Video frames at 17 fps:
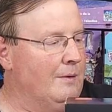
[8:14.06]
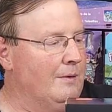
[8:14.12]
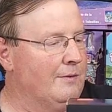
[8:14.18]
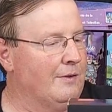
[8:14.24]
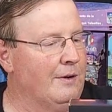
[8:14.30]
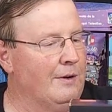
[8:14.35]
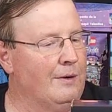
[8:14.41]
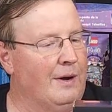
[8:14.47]

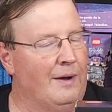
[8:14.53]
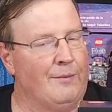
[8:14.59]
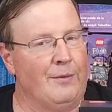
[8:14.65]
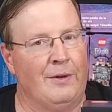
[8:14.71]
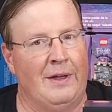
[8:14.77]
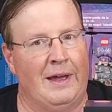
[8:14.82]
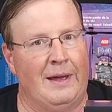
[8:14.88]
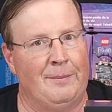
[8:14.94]
So I'm
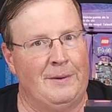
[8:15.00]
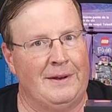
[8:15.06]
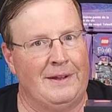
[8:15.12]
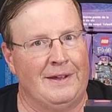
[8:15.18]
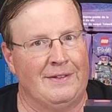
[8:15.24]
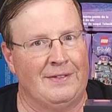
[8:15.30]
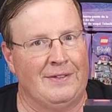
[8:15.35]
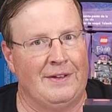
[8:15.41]
real happy to
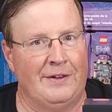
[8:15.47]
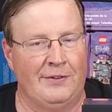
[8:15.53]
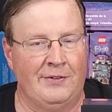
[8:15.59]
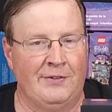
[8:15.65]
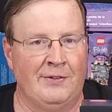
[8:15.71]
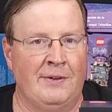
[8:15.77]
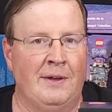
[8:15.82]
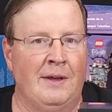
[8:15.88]
get
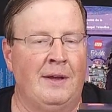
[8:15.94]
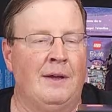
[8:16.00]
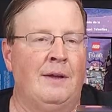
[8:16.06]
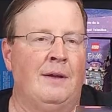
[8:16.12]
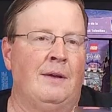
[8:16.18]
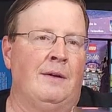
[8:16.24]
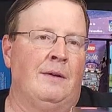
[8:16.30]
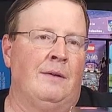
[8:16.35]
this,
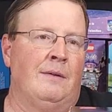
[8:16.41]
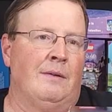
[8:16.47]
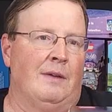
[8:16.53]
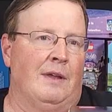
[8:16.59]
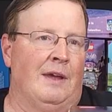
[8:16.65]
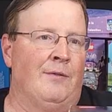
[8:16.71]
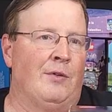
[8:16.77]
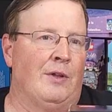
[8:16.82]

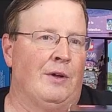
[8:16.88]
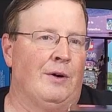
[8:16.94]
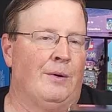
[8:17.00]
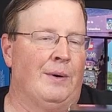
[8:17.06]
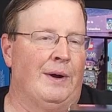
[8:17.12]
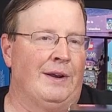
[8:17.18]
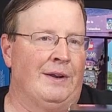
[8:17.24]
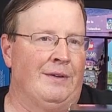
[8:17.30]
even
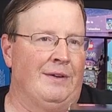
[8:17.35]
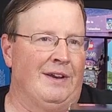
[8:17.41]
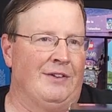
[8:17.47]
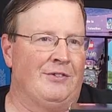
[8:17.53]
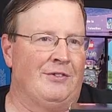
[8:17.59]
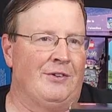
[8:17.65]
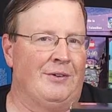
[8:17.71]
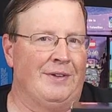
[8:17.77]
though I didn't
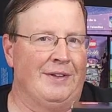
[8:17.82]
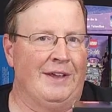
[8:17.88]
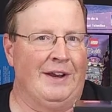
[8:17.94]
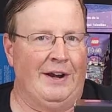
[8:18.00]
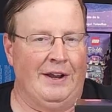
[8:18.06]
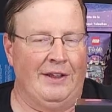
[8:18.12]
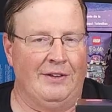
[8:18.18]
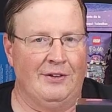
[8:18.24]
necessarily get
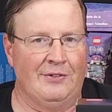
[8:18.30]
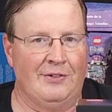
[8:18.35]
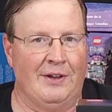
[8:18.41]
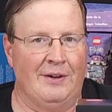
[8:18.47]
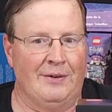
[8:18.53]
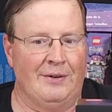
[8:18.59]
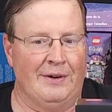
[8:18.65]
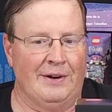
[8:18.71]
any
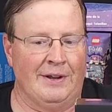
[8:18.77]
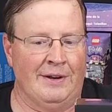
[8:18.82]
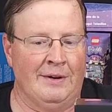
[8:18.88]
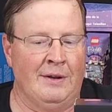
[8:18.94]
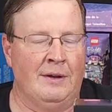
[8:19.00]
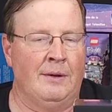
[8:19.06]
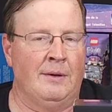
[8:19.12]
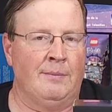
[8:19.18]
discount on it,
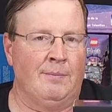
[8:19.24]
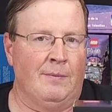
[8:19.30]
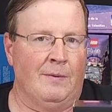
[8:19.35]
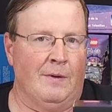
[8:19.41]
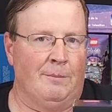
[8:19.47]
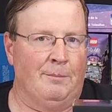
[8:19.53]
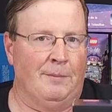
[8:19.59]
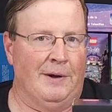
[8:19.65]

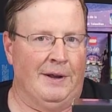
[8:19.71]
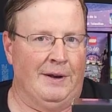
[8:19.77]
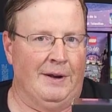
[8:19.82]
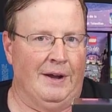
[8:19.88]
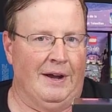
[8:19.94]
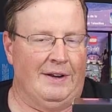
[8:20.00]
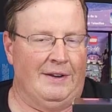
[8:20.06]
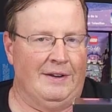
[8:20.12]
but
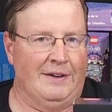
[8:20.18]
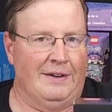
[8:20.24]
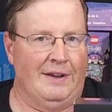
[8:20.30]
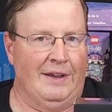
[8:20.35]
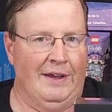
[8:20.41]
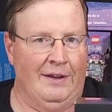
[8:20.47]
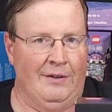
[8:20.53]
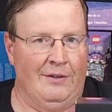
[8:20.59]
I did
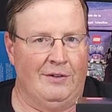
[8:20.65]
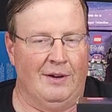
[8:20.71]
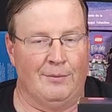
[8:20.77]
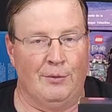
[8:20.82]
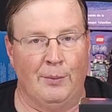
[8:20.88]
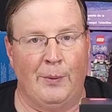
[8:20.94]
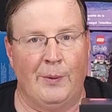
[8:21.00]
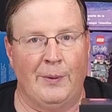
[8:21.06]
get
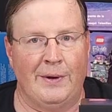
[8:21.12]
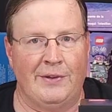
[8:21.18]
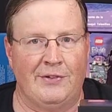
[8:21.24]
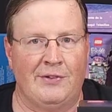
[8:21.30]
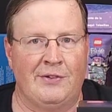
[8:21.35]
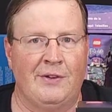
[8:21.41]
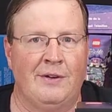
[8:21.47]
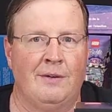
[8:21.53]
double
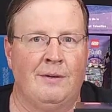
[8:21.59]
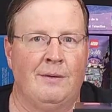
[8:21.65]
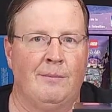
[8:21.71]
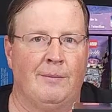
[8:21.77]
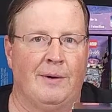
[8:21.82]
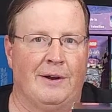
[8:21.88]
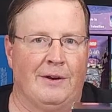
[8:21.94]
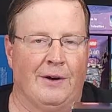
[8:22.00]
points.
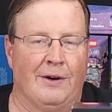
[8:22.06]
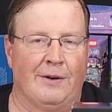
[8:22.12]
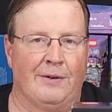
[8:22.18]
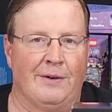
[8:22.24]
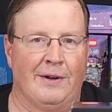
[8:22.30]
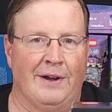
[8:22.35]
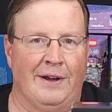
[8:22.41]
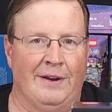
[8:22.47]
My
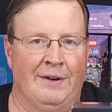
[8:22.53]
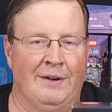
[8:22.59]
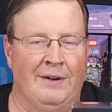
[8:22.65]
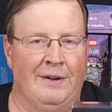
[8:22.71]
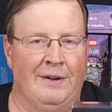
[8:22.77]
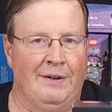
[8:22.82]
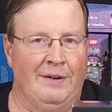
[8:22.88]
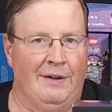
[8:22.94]
daughter got
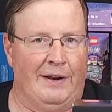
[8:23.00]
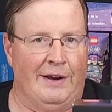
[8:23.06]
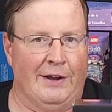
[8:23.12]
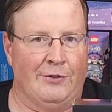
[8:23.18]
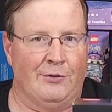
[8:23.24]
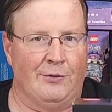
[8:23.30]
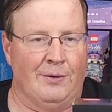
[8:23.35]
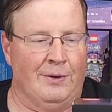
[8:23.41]
an
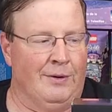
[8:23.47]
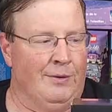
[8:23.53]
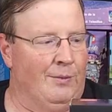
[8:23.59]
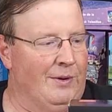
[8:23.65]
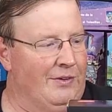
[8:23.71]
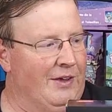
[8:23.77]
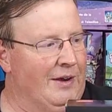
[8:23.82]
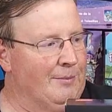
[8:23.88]
extra,
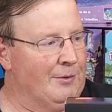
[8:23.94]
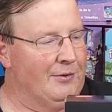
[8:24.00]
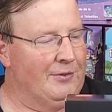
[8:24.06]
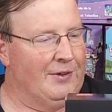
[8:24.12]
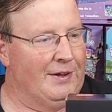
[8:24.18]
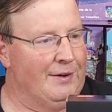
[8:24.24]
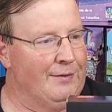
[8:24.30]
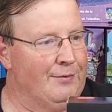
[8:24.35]

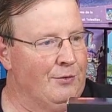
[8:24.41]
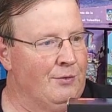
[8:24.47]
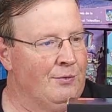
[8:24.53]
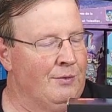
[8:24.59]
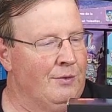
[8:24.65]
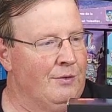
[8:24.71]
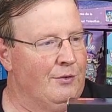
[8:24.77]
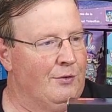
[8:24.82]
10% of
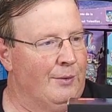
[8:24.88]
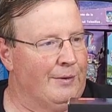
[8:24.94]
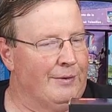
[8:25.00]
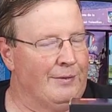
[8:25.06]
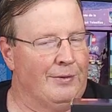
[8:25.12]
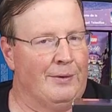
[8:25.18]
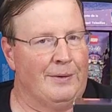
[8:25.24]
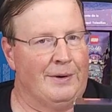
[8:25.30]

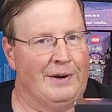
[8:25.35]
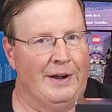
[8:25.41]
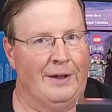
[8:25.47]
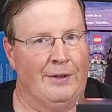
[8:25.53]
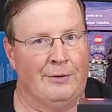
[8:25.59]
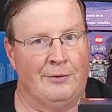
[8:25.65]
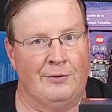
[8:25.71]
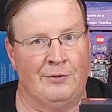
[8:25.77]
$230,
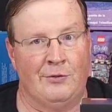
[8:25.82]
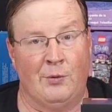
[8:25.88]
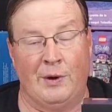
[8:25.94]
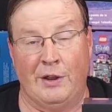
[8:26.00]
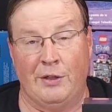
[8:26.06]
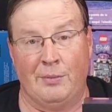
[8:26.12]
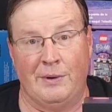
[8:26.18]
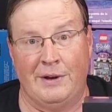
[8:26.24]

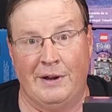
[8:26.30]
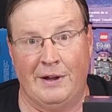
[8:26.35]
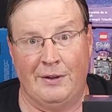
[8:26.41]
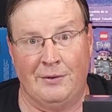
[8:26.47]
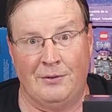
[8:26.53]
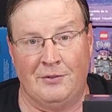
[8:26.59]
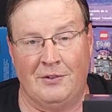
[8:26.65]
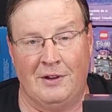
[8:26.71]

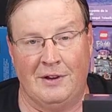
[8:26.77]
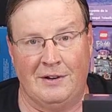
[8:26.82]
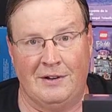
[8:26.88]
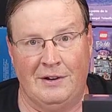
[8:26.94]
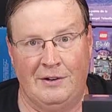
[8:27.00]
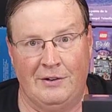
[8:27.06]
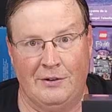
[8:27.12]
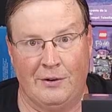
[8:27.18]
$23 kicked
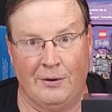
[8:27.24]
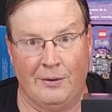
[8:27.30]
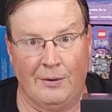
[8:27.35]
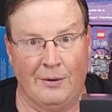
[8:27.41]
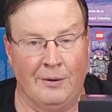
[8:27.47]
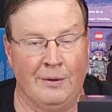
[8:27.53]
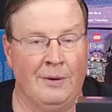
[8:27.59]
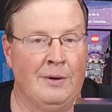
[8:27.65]
into
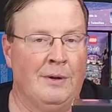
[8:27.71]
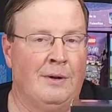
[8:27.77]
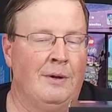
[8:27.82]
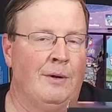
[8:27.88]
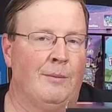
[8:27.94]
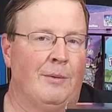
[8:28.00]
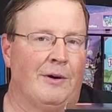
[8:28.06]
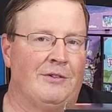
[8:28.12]
her
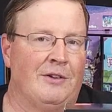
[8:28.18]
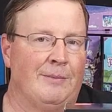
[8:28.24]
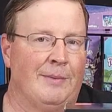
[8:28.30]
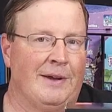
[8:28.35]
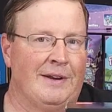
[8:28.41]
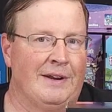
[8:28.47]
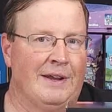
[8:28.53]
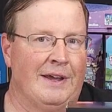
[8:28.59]
marching
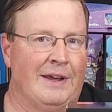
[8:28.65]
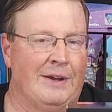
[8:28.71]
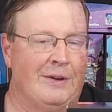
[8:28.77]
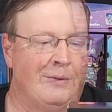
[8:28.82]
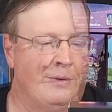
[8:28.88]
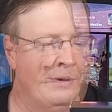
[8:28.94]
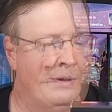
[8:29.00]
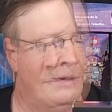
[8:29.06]
band
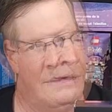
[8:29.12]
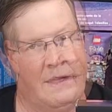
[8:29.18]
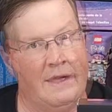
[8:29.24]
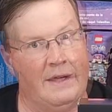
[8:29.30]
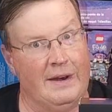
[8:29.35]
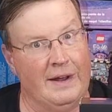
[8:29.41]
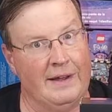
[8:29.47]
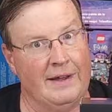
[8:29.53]
account.
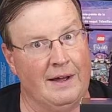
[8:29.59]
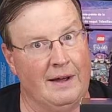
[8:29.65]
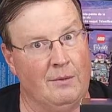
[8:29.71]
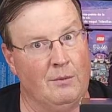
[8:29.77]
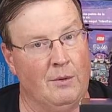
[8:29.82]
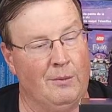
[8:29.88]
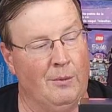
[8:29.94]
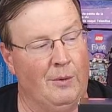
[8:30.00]
And I
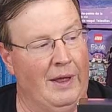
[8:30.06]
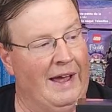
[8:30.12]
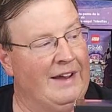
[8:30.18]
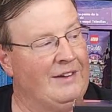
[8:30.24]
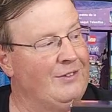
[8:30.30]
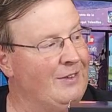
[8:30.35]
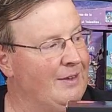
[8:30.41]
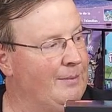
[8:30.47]
got what will
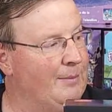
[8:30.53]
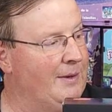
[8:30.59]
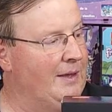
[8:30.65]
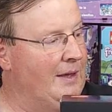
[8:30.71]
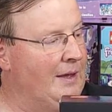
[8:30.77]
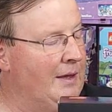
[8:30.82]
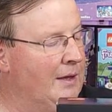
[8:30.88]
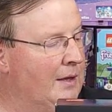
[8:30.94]
actually
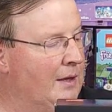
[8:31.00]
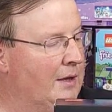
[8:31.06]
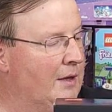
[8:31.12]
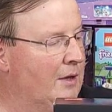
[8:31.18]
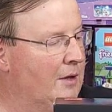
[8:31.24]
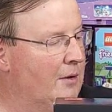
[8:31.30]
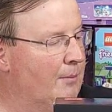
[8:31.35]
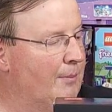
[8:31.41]
be
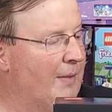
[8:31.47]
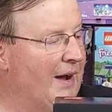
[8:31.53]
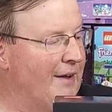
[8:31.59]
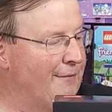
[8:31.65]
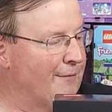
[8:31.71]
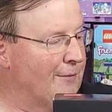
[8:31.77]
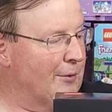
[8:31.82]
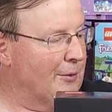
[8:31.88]

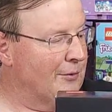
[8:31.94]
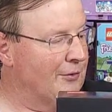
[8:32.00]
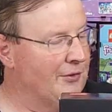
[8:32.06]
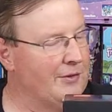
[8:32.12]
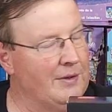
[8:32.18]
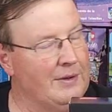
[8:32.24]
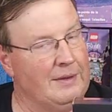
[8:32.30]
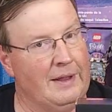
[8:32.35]
my
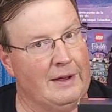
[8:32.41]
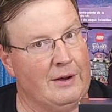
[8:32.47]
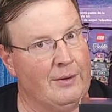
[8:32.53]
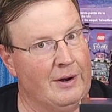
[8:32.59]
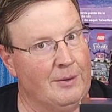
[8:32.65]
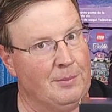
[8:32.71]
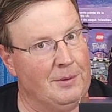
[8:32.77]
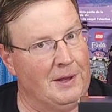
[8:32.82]
first Lego
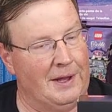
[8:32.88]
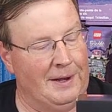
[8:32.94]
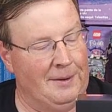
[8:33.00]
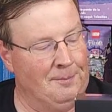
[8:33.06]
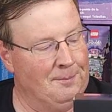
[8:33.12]
airplane.